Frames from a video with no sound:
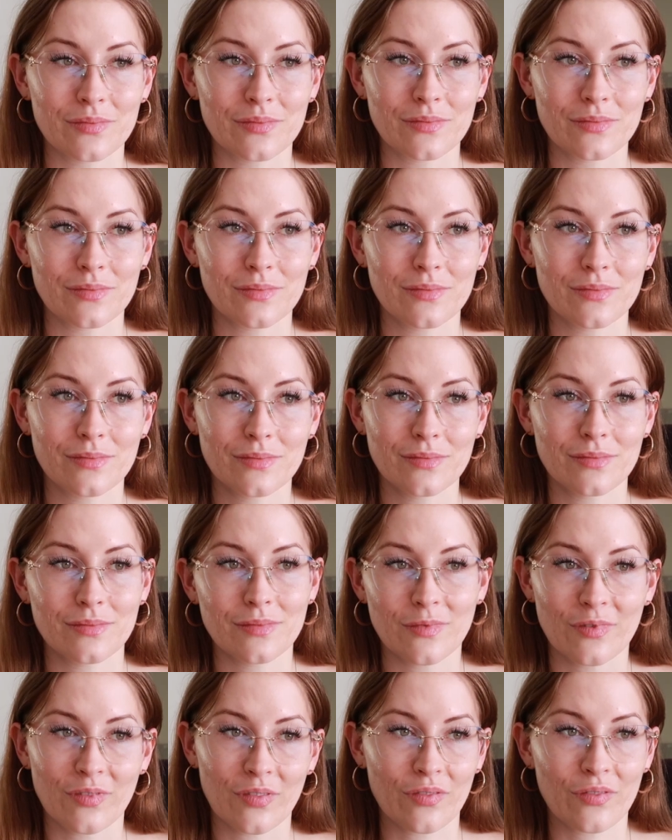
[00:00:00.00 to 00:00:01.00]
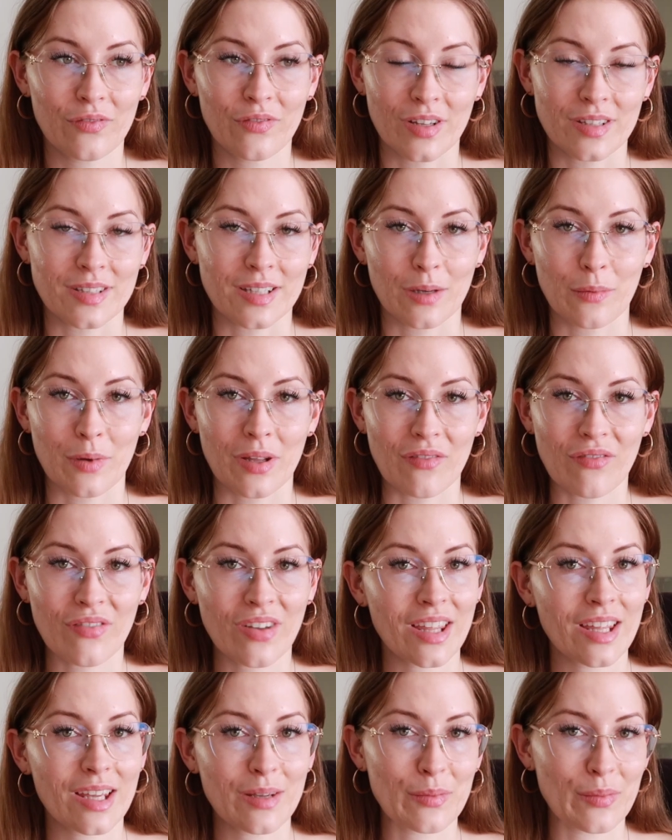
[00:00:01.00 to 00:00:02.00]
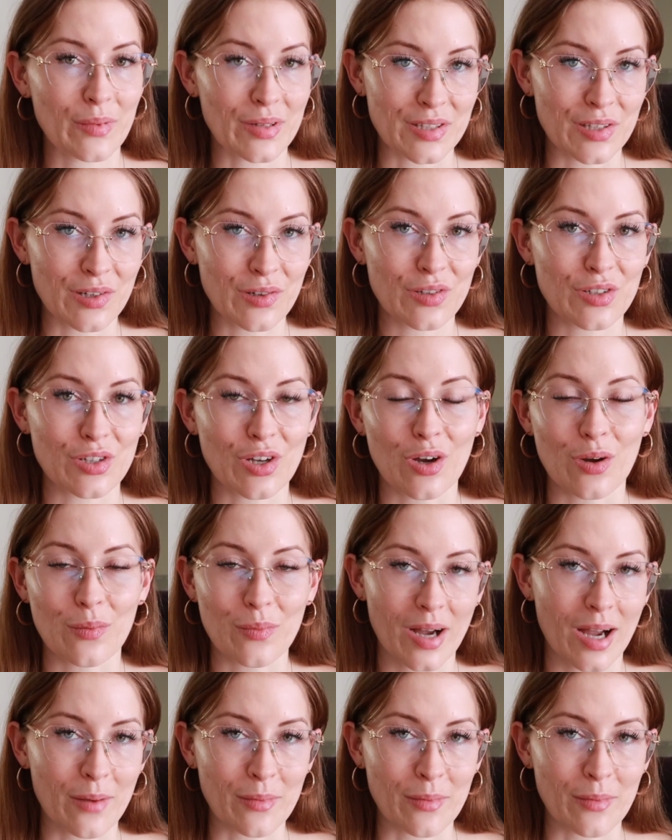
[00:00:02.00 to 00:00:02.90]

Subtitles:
vlog or sit down and do catch-up videos, and